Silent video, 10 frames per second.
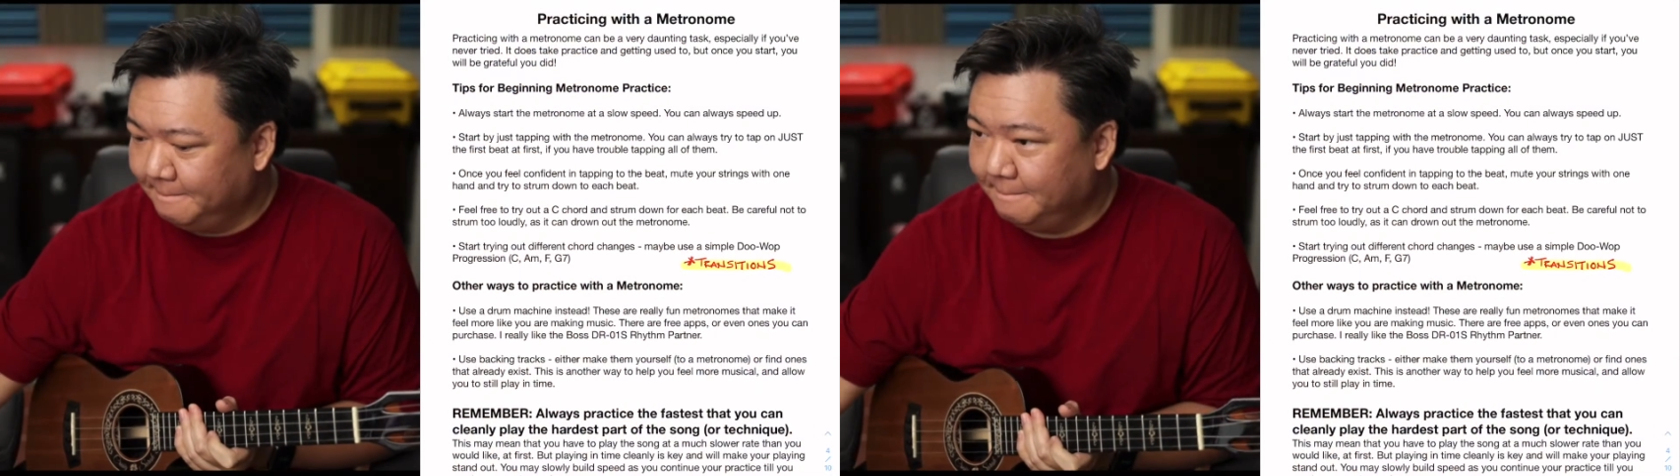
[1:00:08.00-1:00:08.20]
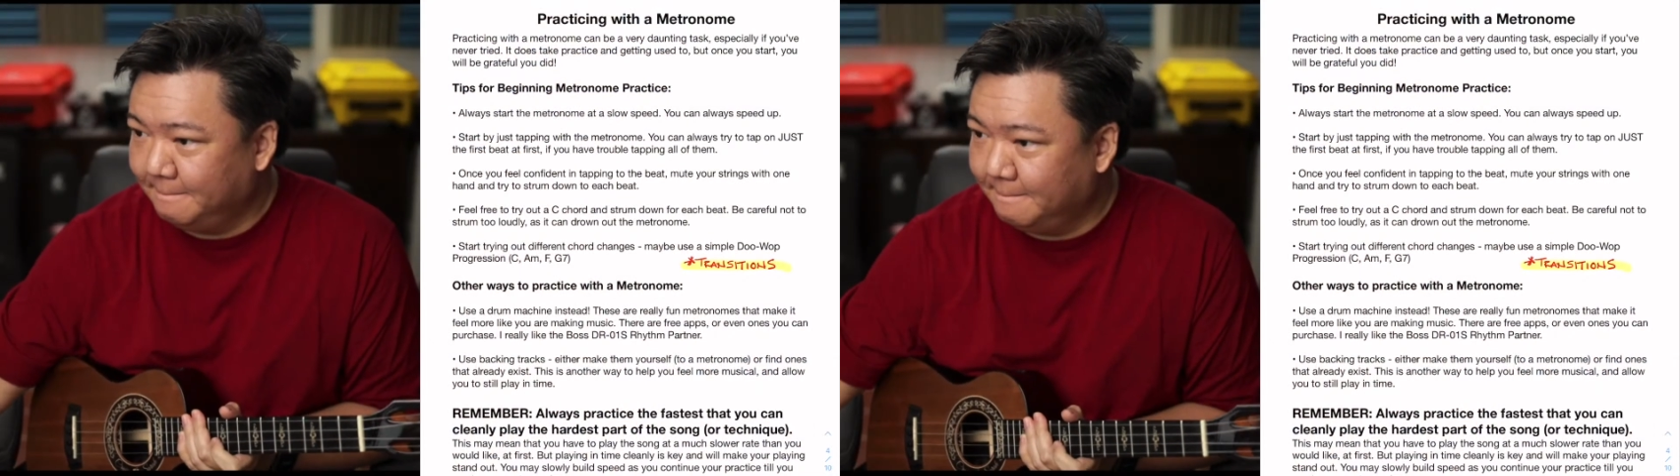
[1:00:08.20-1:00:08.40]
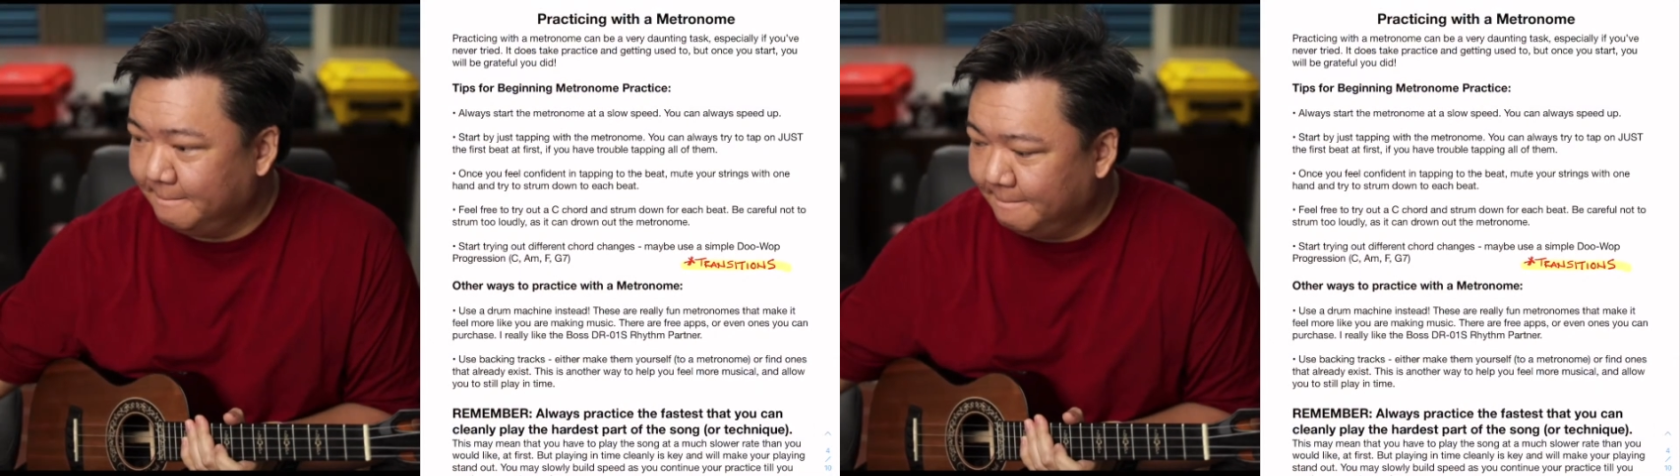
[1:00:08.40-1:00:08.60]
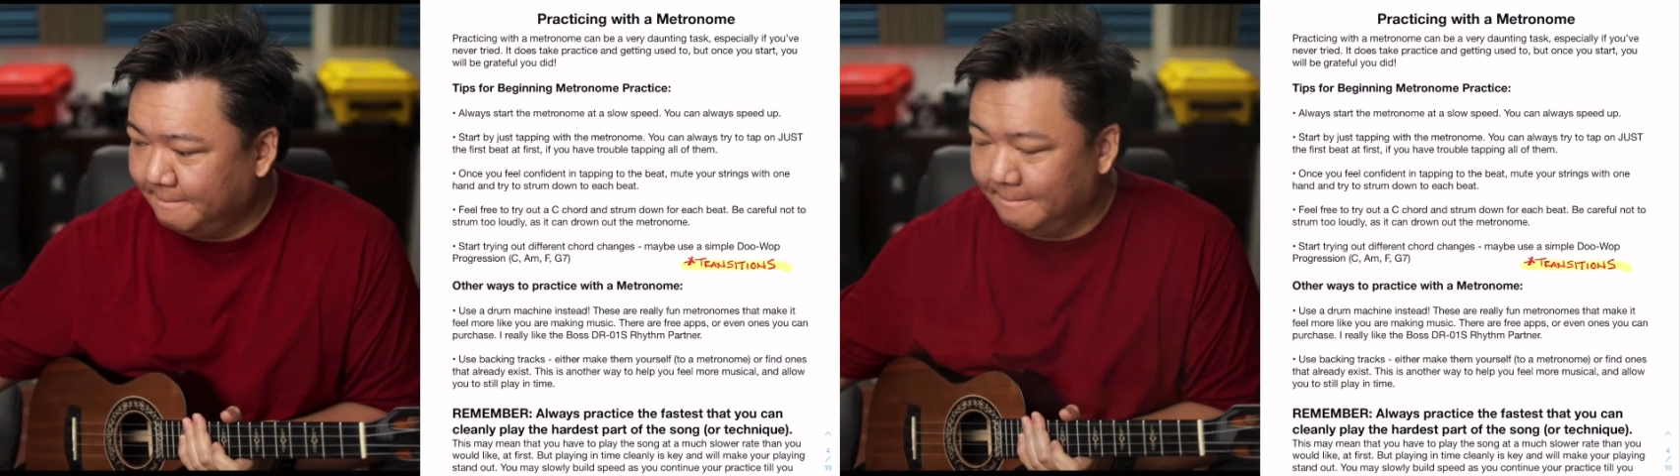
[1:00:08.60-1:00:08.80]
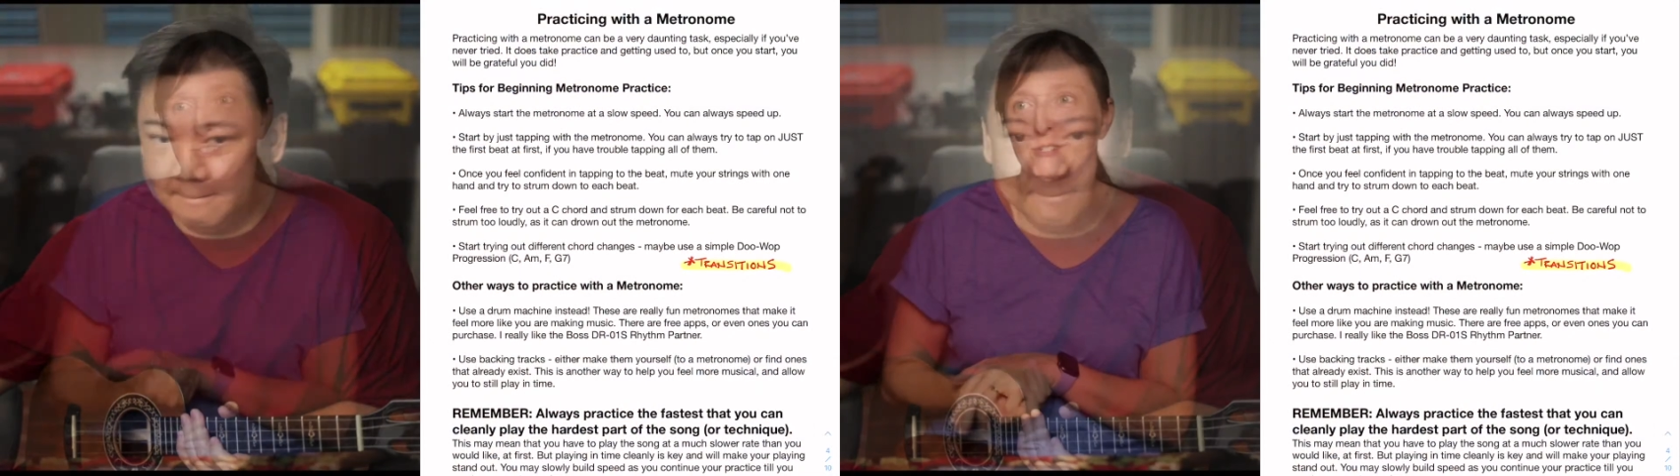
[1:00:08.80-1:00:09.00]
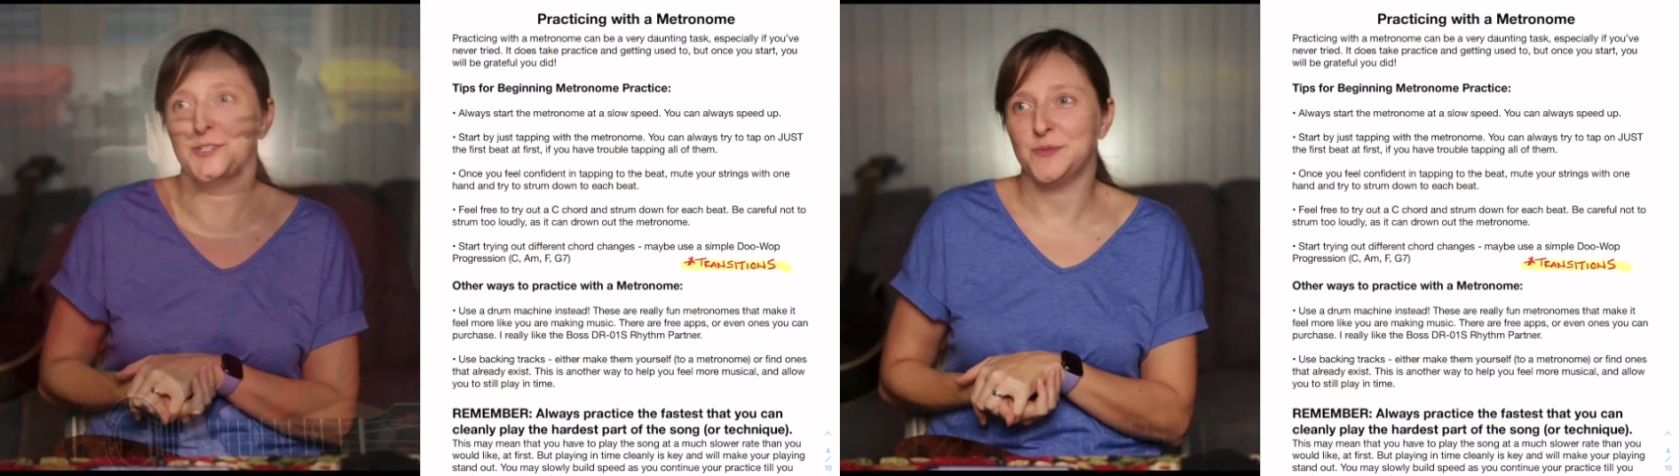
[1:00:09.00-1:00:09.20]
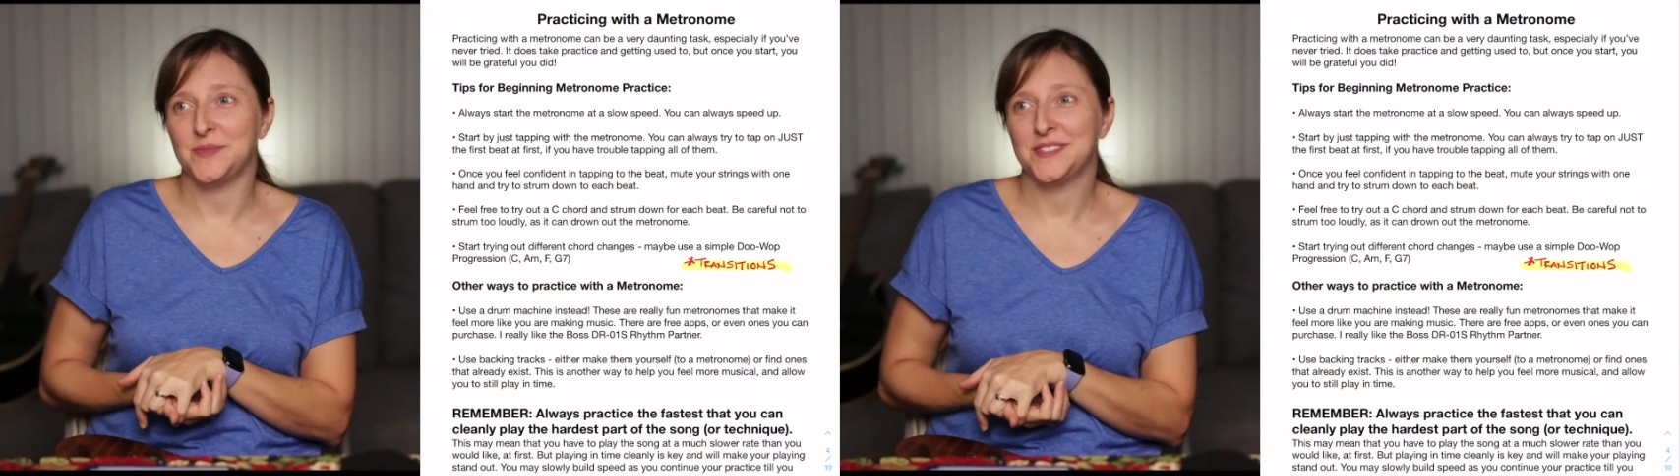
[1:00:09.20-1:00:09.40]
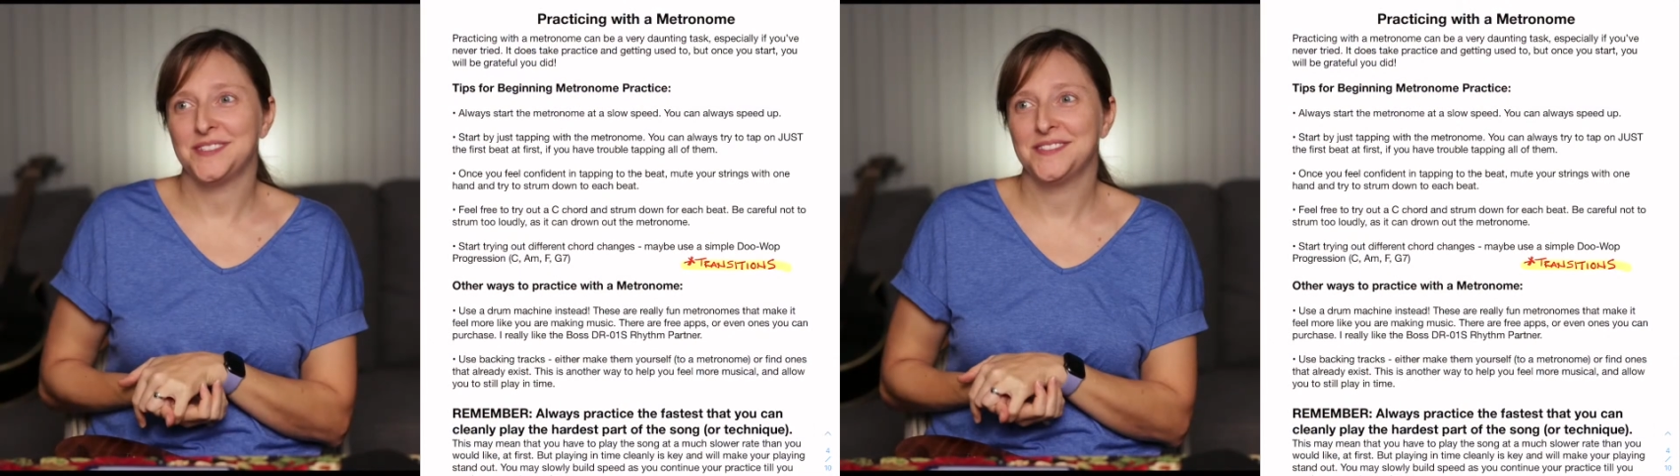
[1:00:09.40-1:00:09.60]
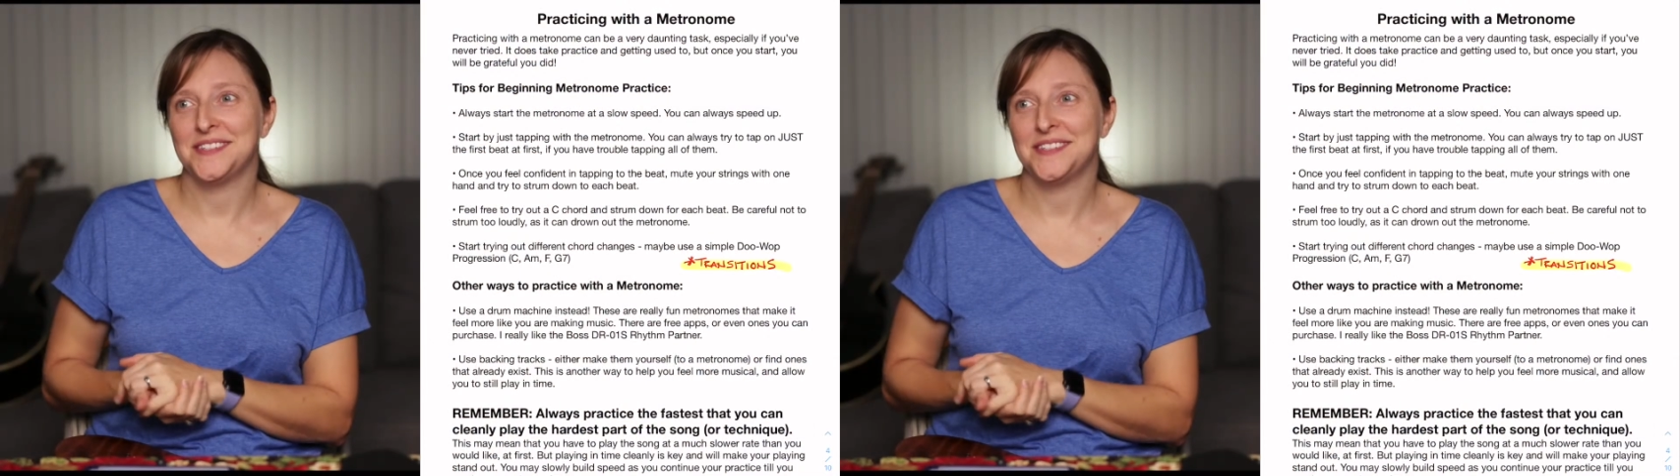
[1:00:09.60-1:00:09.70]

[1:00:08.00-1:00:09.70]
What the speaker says: last thing about metronomes